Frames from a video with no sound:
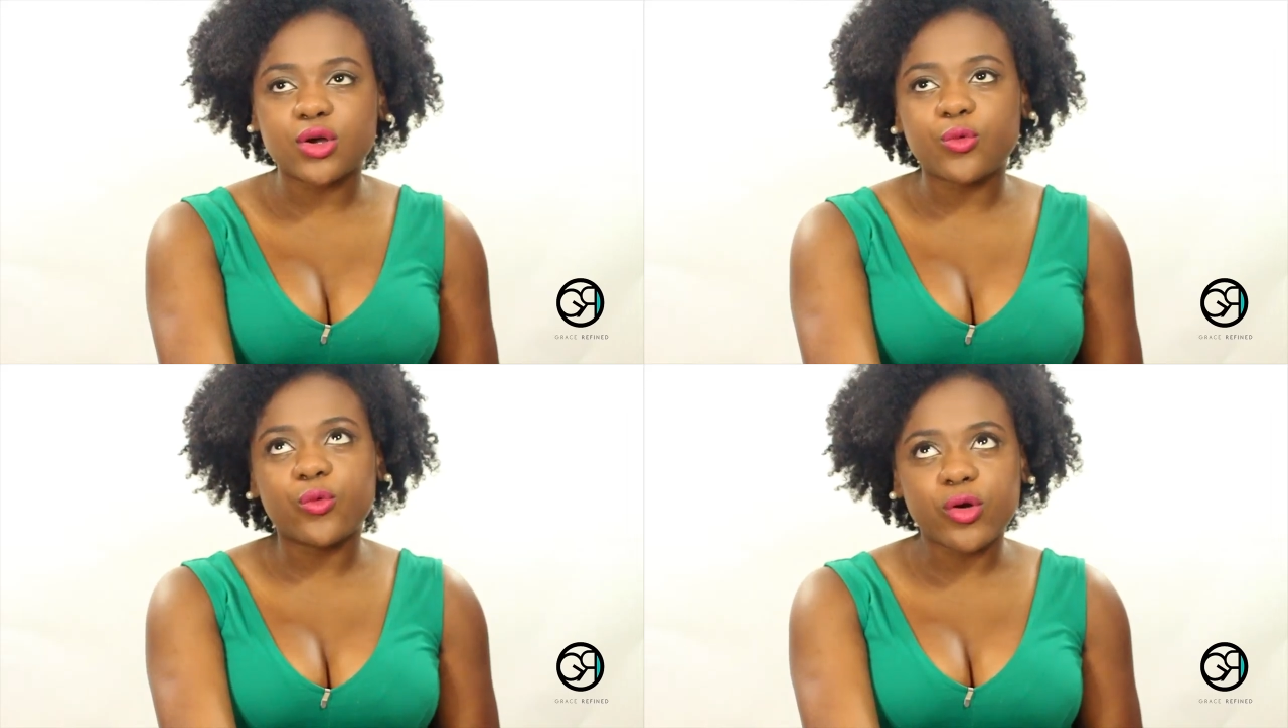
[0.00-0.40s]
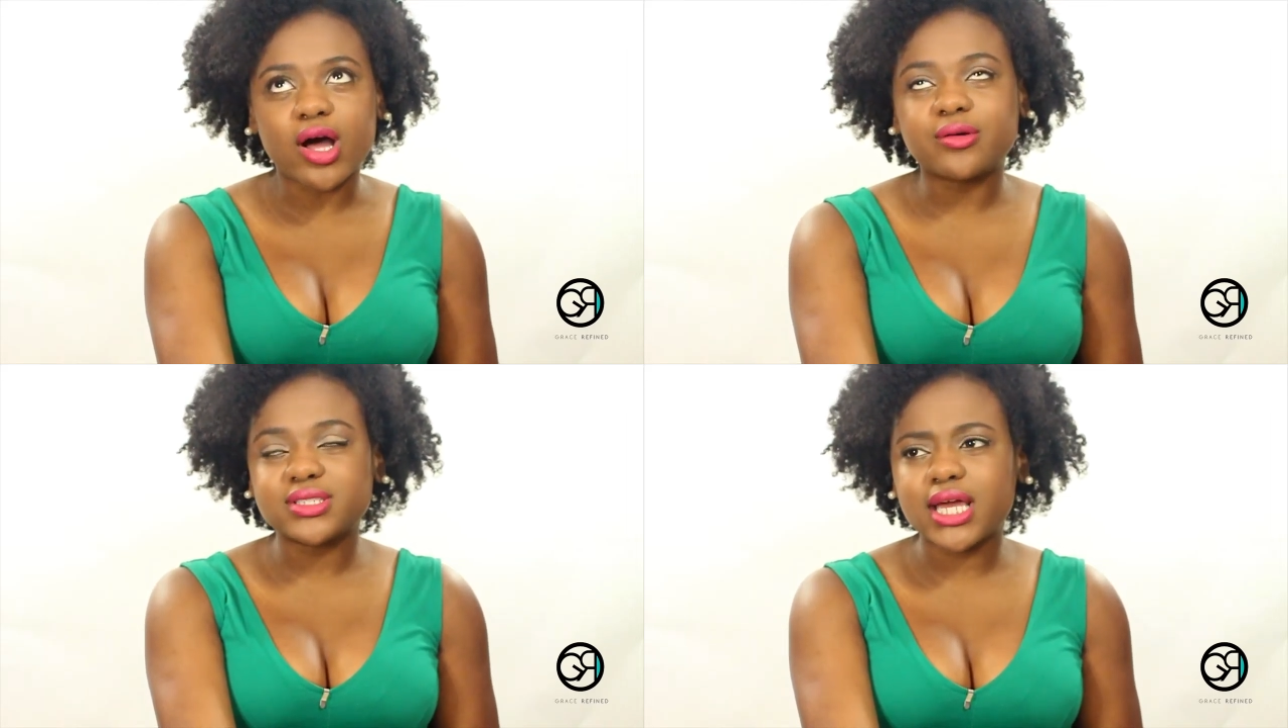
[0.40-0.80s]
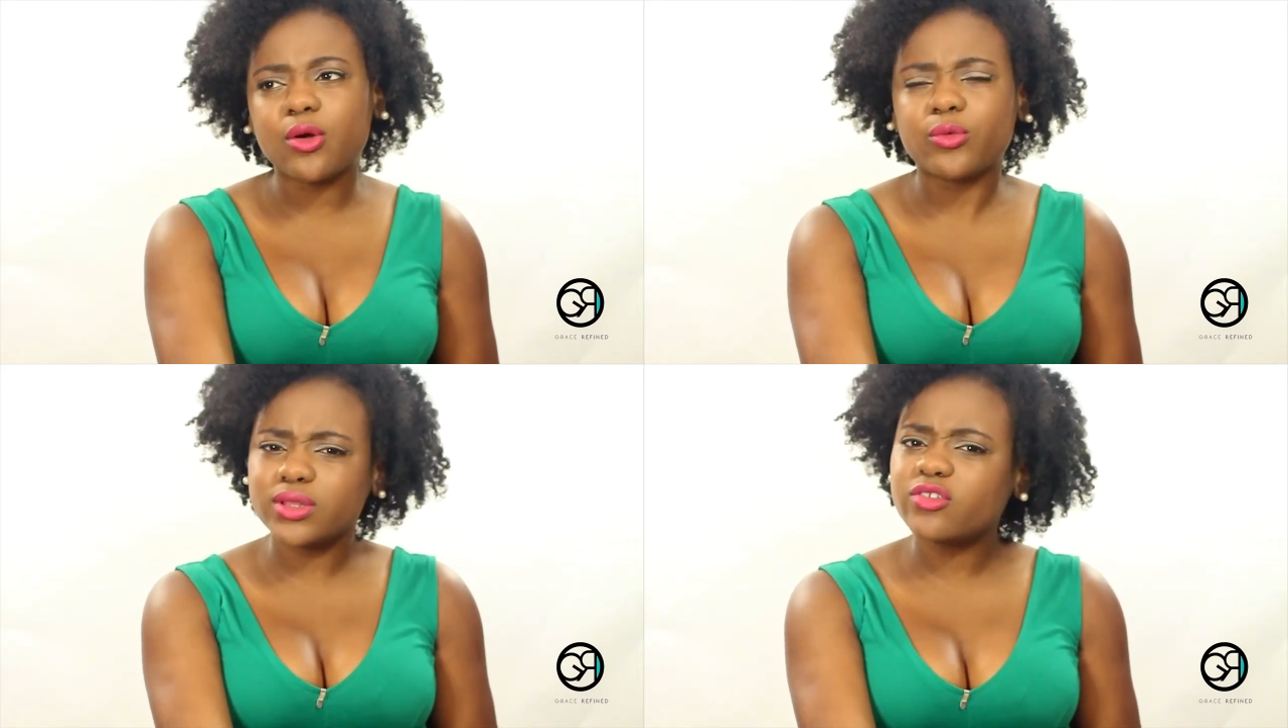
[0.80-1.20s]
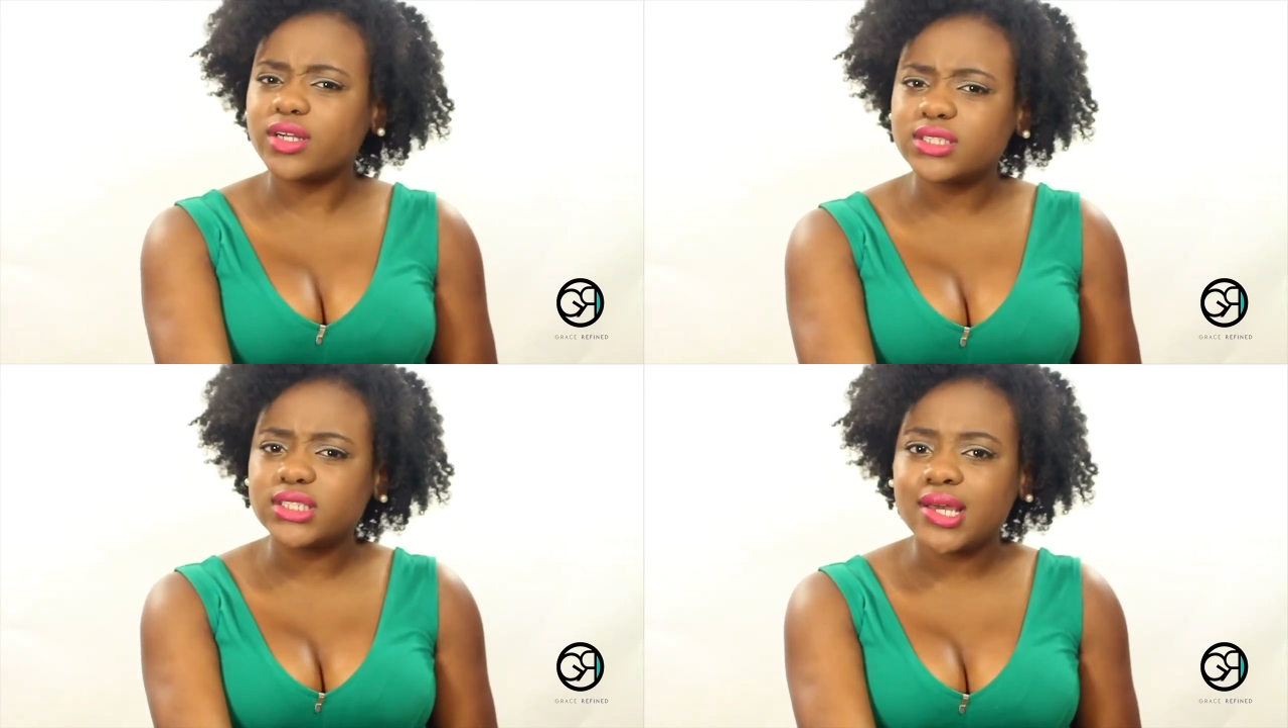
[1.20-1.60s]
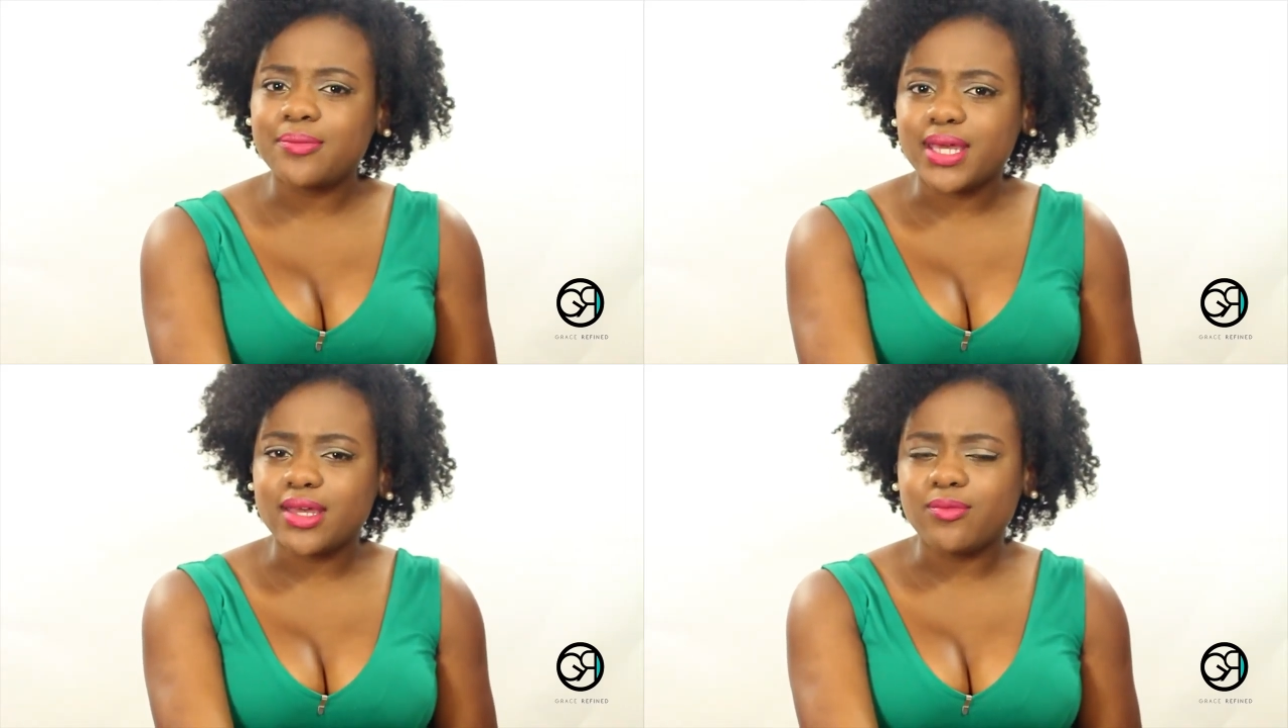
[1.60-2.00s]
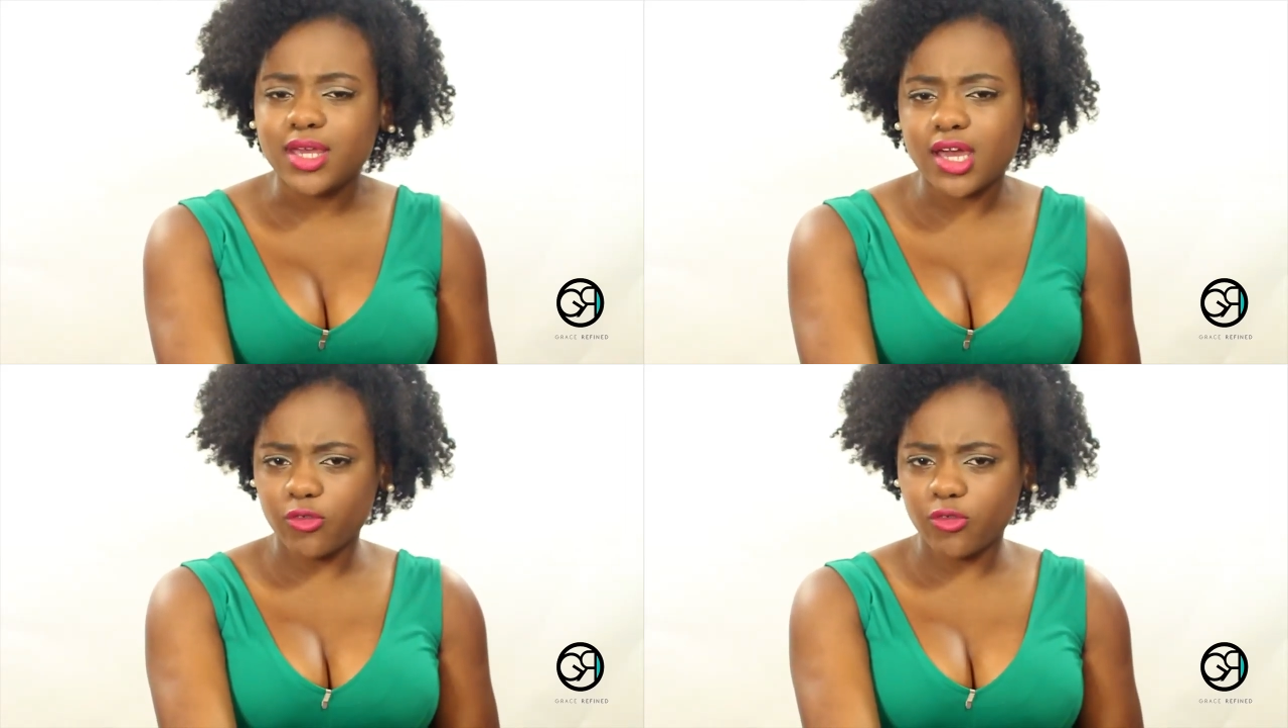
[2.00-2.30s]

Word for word: well, I would say the first step in me